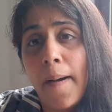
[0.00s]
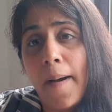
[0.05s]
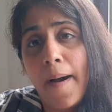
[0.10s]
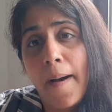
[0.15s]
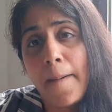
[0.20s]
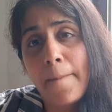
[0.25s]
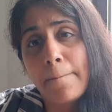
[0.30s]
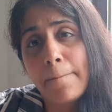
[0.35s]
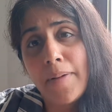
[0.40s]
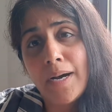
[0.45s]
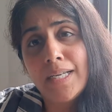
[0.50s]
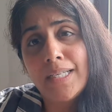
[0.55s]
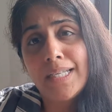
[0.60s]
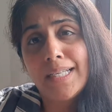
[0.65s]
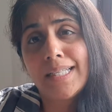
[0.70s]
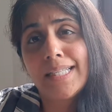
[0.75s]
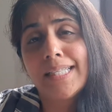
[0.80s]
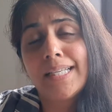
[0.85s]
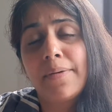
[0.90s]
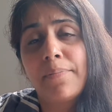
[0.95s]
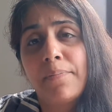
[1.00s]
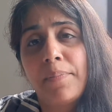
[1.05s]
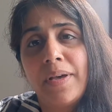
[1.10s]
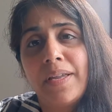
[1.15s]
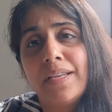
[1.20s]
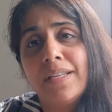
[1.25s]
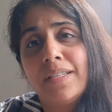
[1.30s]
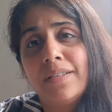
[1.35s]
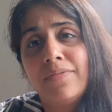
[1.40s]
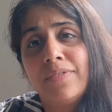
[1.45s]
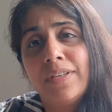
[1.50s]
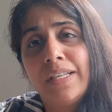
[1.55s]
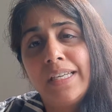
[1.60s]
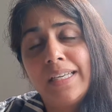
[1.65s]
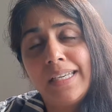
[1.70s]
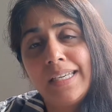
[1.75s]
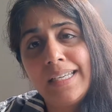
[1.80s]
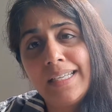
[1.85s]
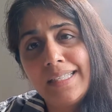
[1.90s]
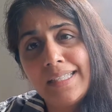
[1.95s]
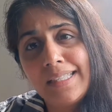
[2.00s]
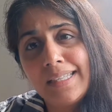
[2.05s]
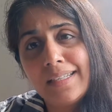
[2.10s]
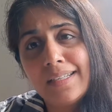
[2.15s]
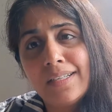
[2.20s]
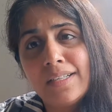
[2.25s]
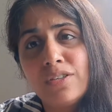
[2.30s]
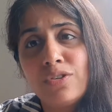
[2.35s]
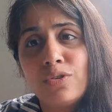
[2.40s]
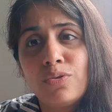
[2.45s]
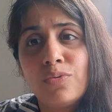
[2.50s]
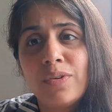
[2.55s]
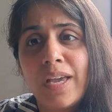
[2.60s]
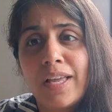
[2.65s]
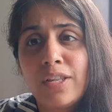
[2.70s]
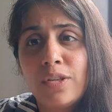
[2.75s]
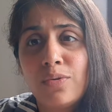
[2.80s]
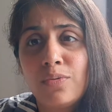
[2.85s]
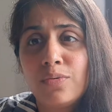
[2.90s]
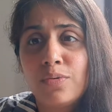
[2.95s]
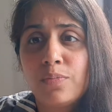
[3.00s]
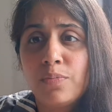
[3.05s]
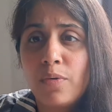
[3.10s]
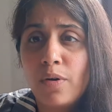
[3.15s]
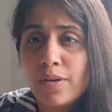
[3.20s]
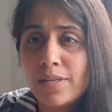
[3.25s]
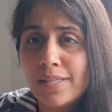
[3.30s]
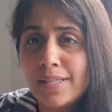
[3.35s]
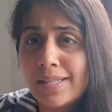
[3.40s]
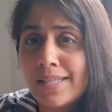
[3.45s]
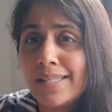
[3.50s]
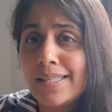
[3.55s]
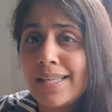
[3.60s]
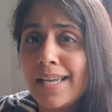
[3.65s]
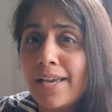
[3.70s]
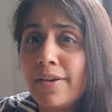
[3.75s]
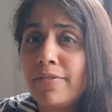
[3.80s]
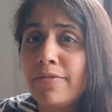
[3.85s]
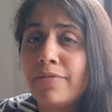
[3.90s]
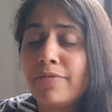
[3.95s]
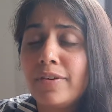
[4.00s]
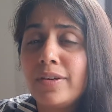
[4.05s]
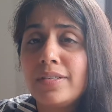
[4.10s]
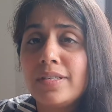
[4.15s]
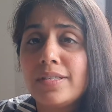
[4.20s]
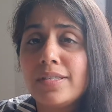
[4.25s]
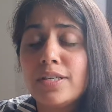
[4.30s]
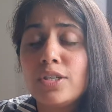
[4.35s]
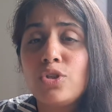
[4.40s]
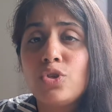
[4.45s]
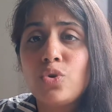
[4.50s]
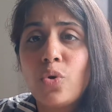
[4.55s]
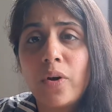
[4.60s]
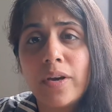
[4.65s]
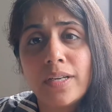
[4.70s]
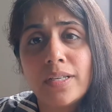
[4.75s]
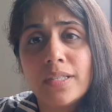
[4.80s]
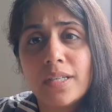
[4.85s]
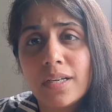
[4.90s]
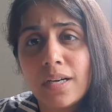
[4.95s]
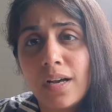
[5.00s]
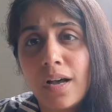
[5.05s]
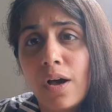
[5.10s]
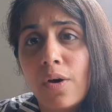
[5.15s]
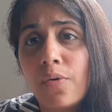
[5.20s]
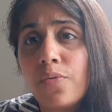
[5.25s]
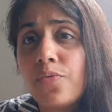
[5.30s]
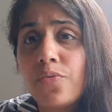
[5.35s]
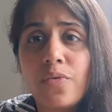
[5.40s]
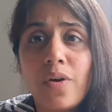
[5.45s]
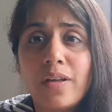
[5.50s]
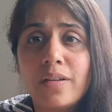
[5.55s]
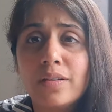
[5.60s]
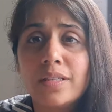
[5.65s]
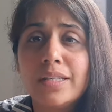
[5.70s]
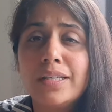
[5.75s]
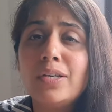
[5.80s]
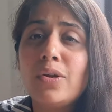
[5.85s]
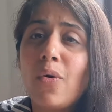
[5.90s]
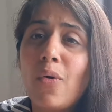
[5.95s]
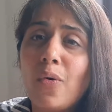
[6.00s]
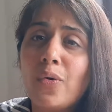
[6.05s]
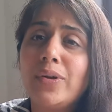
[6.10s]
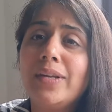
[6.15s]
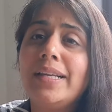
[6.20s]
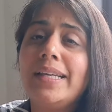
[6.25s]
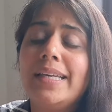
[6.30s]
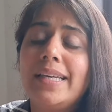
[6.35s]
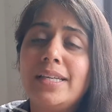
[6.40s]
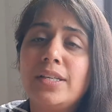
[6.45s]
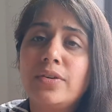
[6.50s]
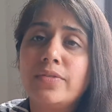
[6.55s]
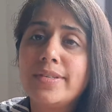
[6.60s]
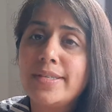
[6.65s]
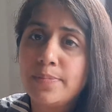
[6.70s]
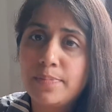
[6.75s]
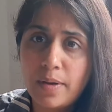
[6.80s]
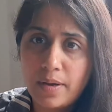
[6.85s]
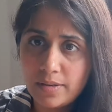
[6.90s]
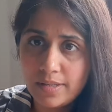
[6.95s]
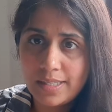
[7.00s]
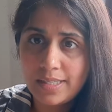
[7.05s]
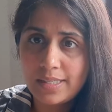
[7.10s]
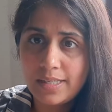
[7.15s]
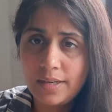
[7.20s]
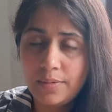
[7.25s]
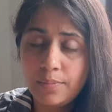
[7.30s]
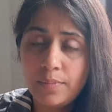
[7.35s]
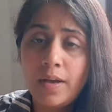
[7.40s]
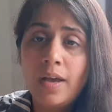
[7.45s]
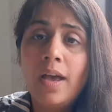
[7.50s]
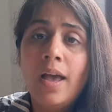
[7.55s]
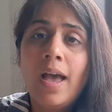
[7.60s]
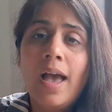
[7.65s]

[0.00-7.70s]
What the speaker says: but it's comparatively easier to get through the process if it is a joint account rather than only in your spouse name.